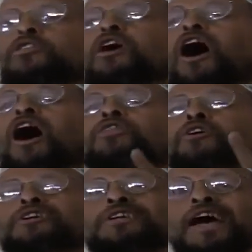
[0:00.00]
The
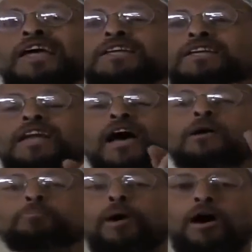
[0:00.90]
other
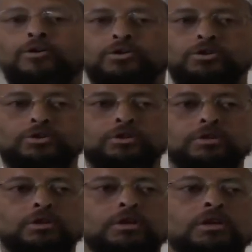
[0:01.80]
99 parts
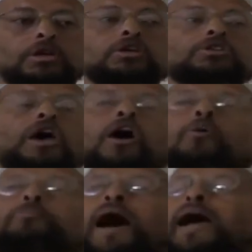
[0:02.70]
He's
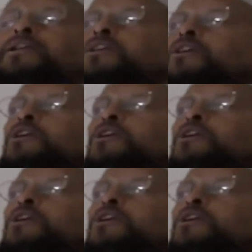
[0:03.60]
held back